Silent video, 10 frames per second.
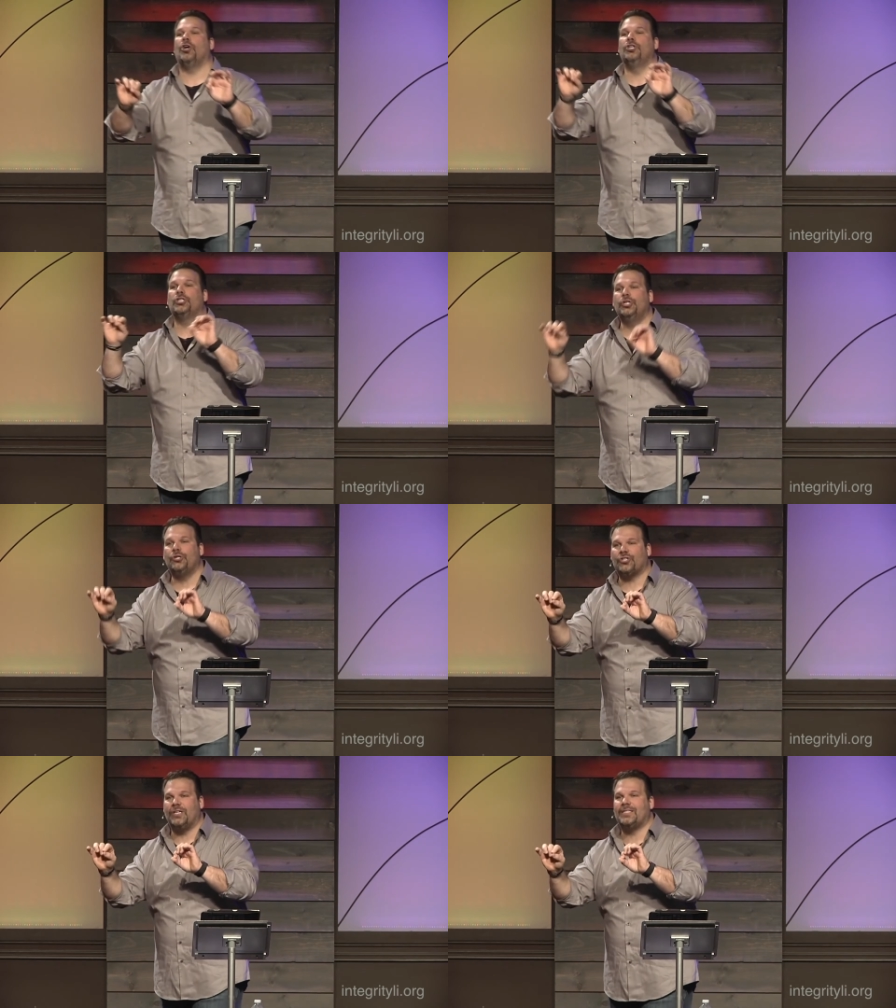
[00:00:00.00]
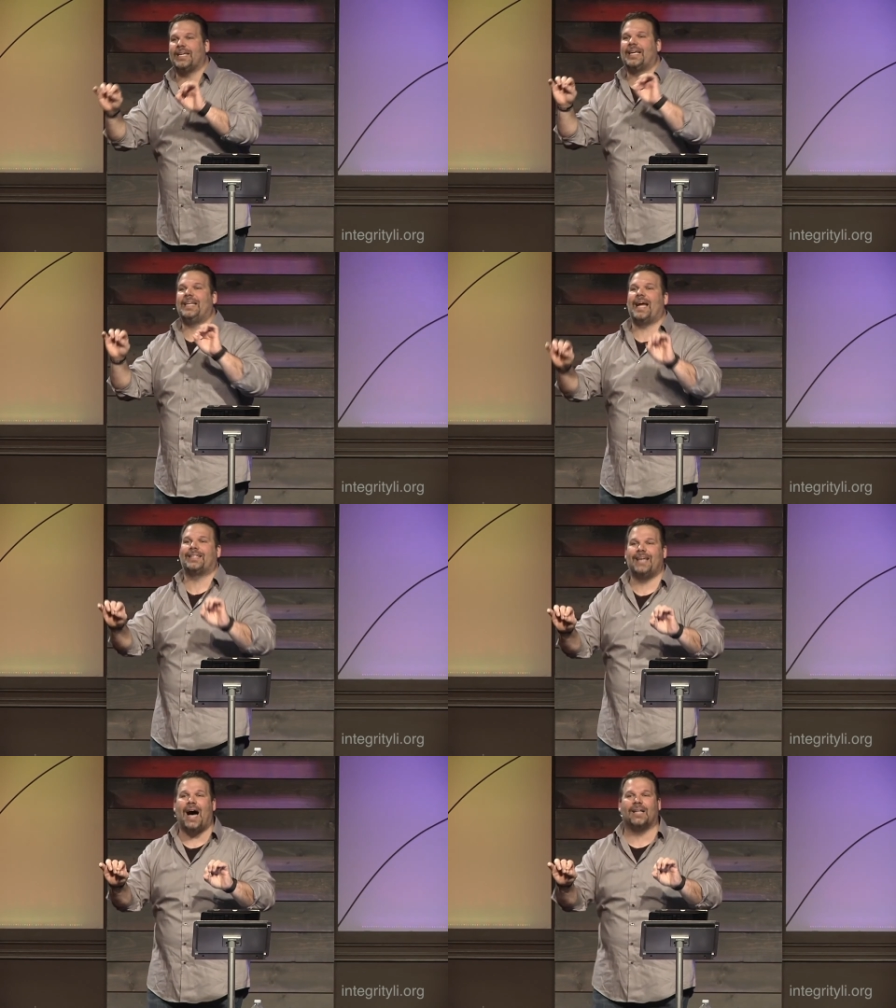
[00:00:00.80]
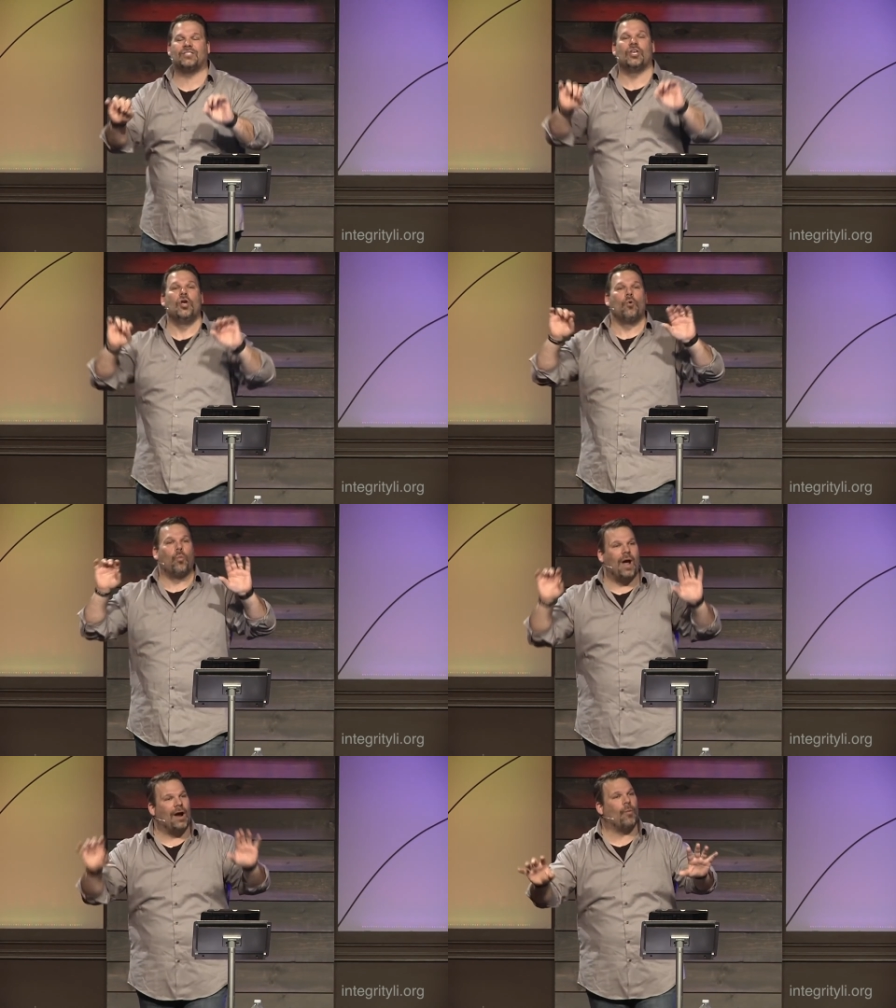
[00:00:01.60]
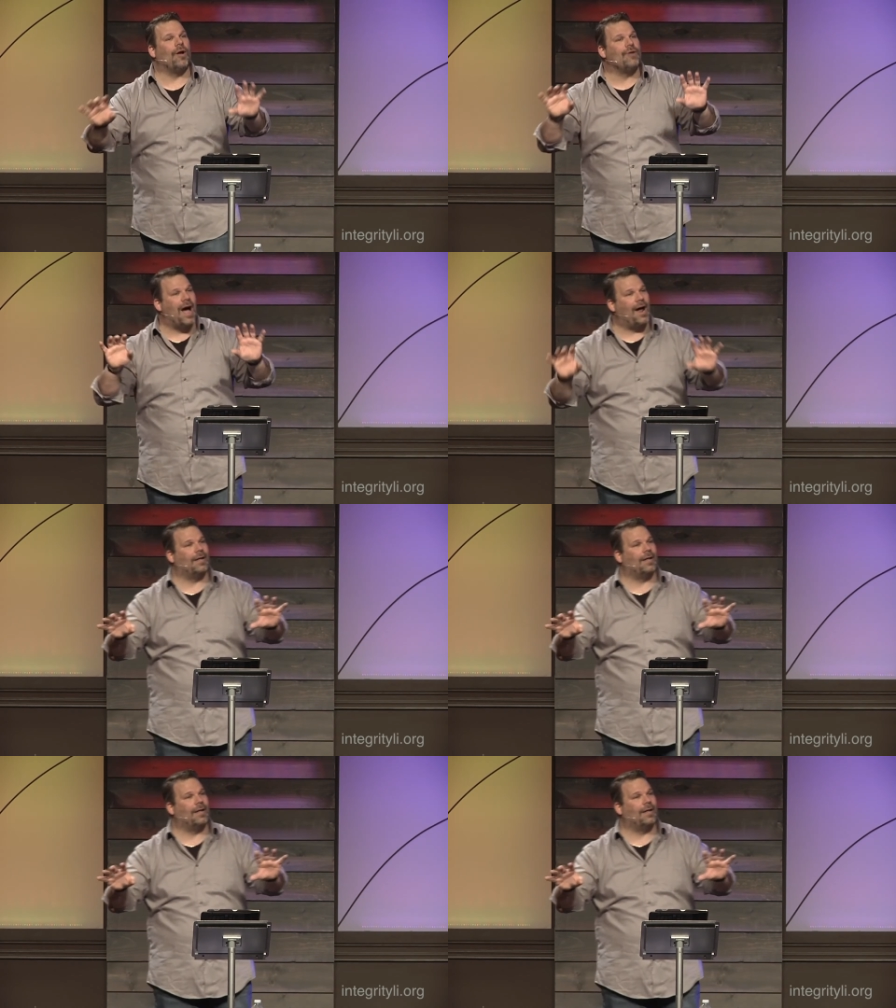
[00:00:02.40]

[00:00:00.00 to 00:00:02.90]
conclusions and connect dots where we're not not